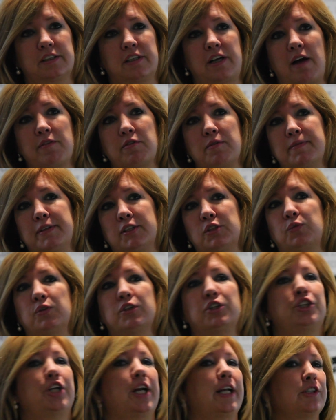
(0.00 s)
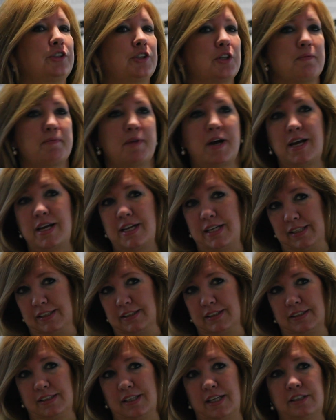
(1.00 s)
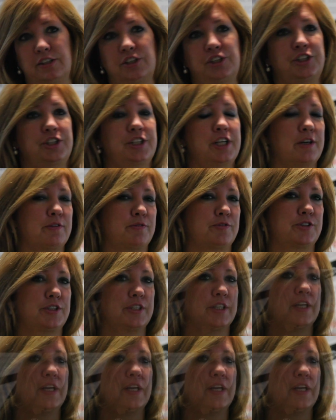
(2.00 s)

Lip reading: governments will change their minds and shift